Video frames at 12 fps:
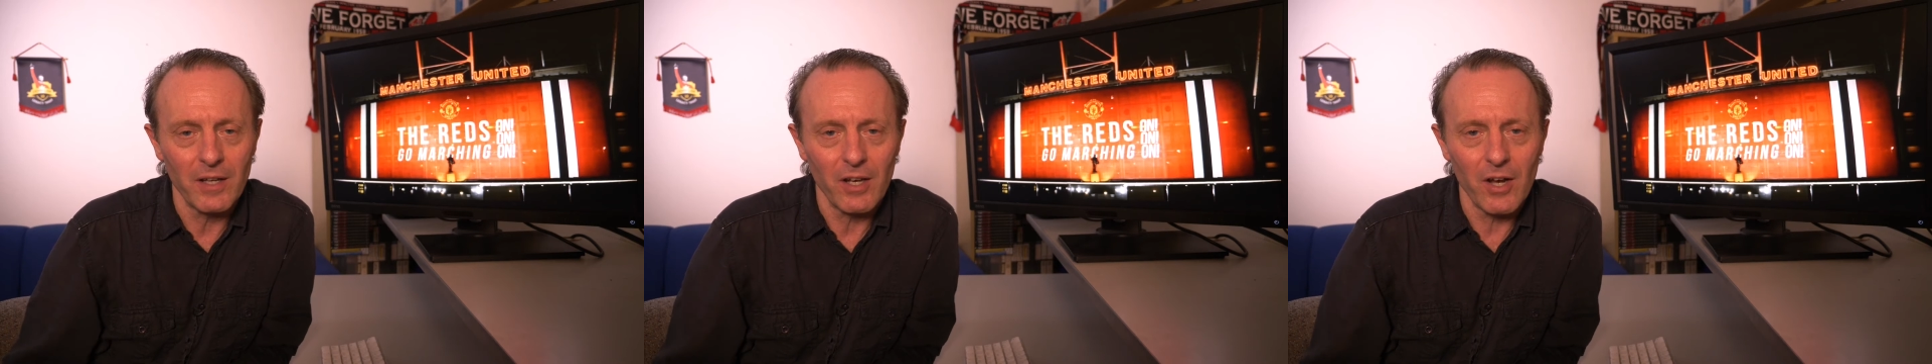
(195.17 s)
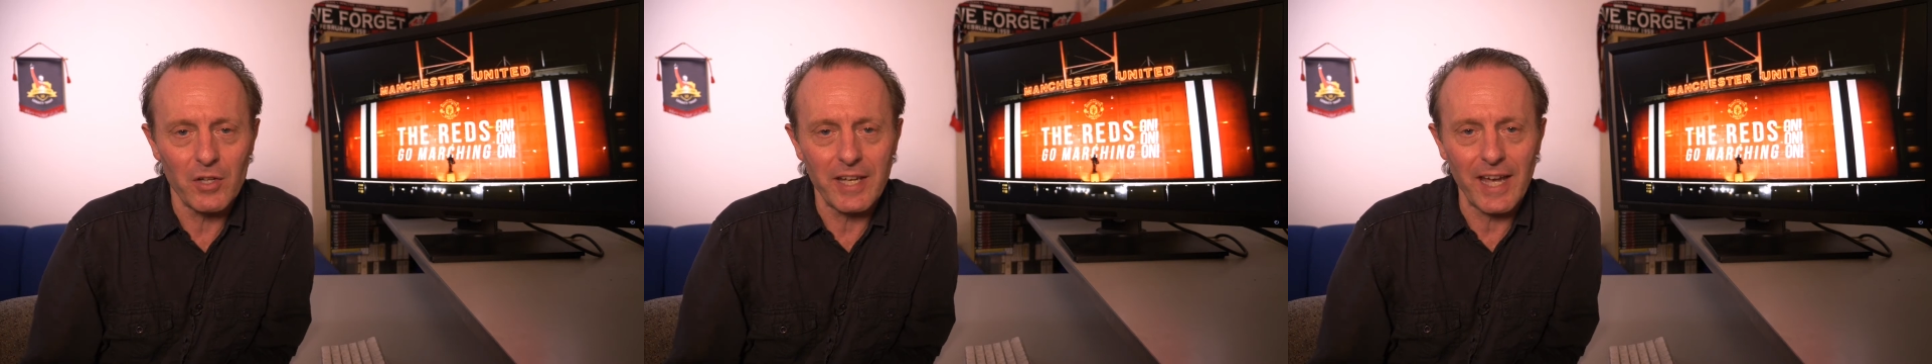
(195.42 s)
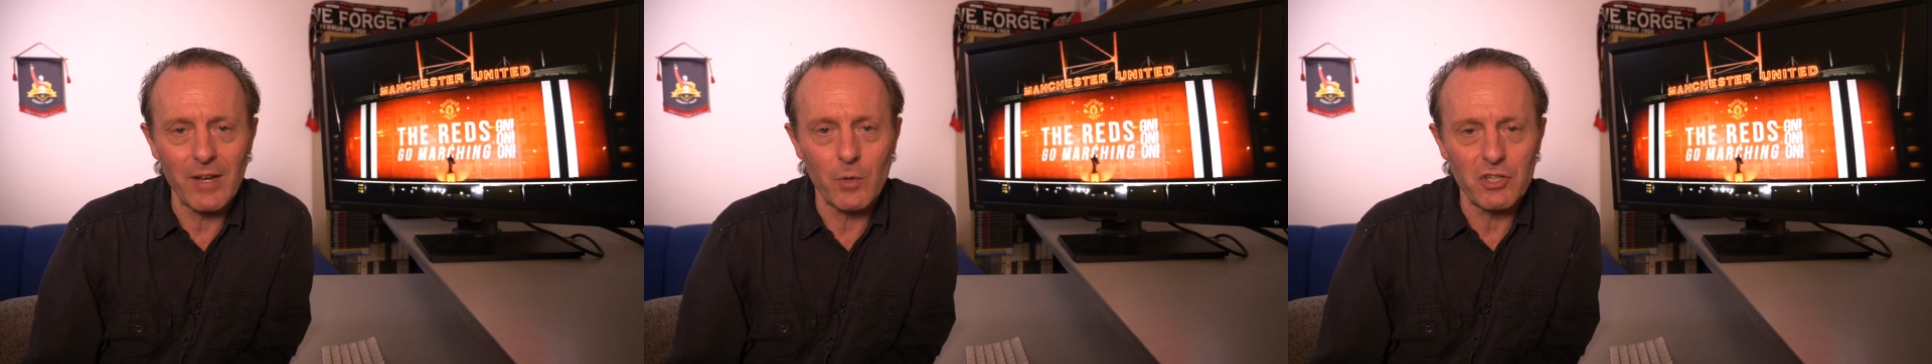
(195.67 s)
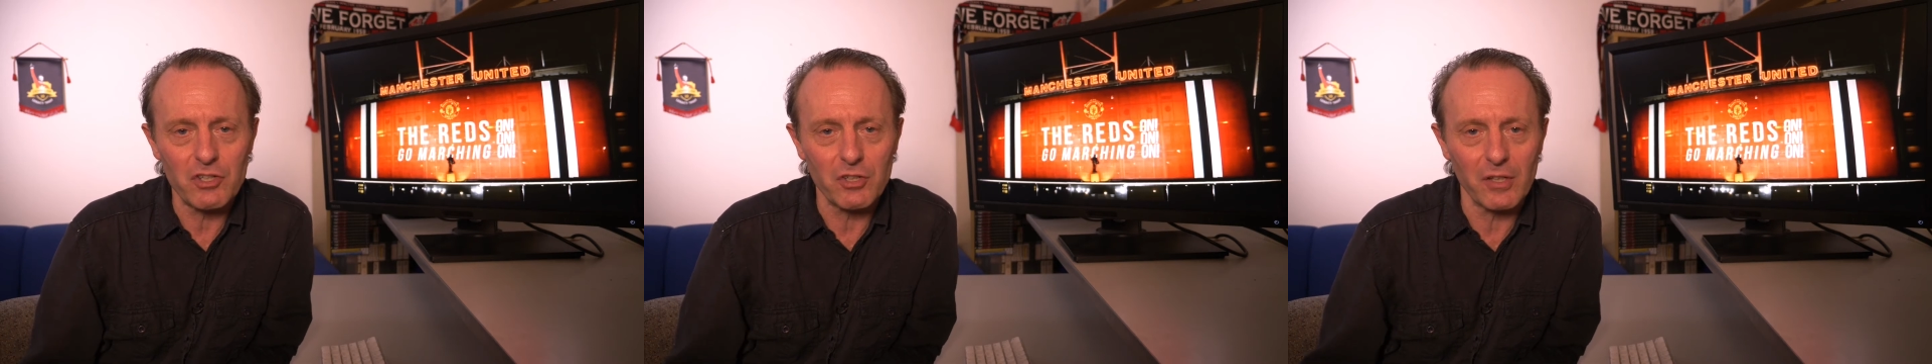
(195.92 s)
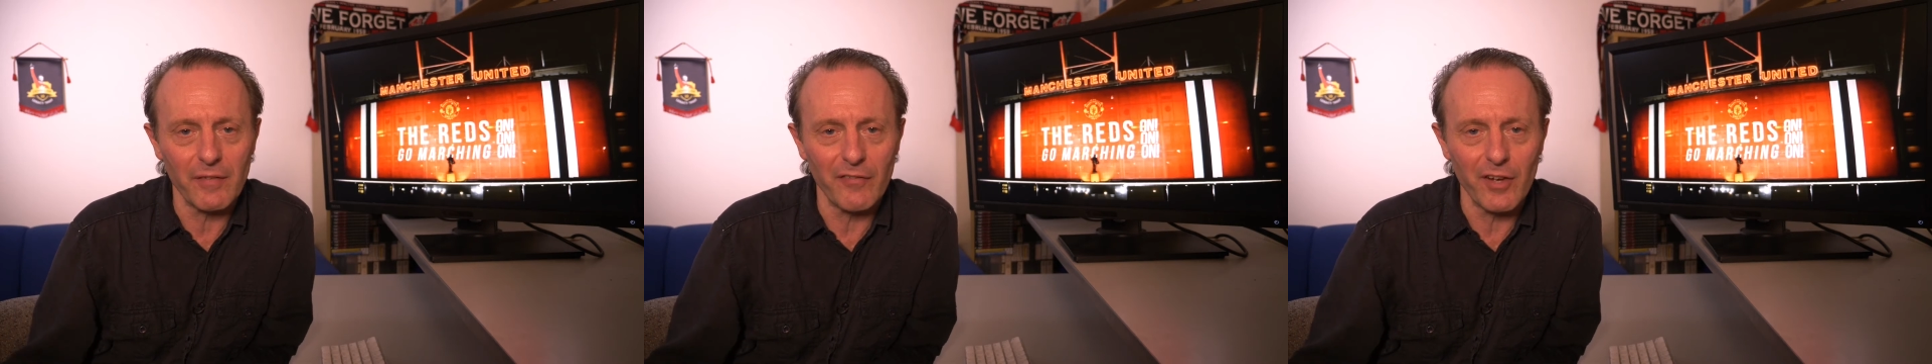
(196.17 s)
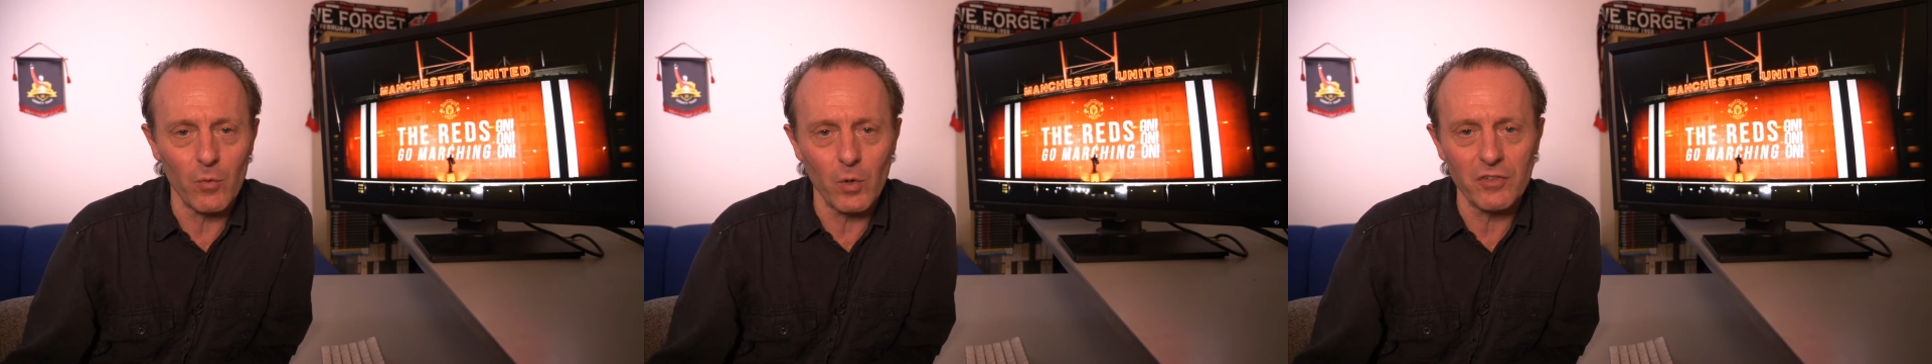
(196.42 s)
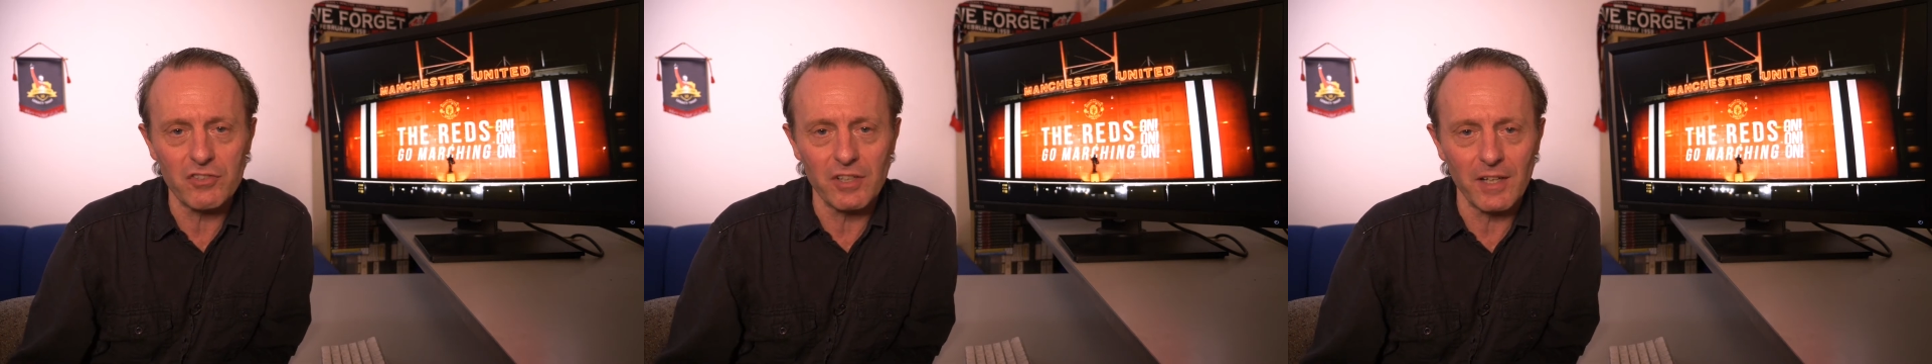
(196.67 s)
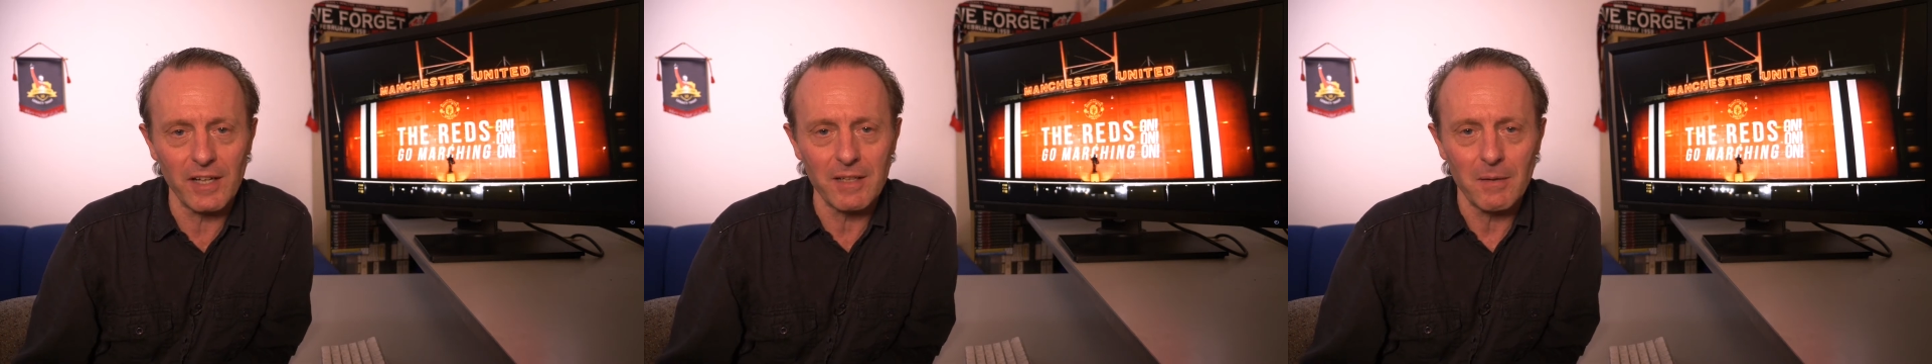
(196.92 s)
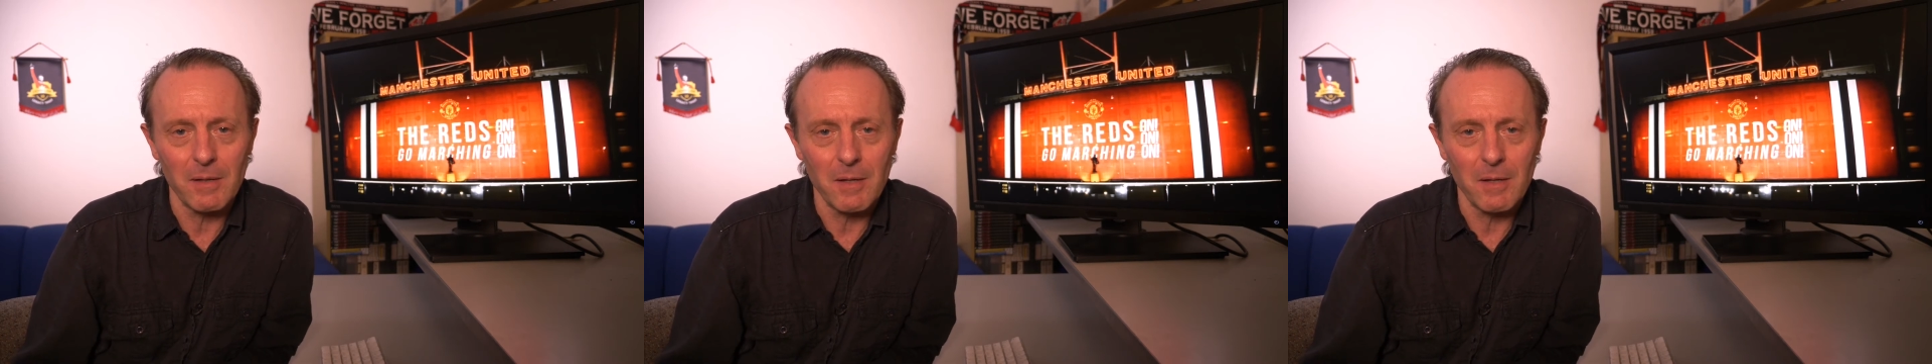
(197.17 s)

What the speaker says: OK, we should have won tonight.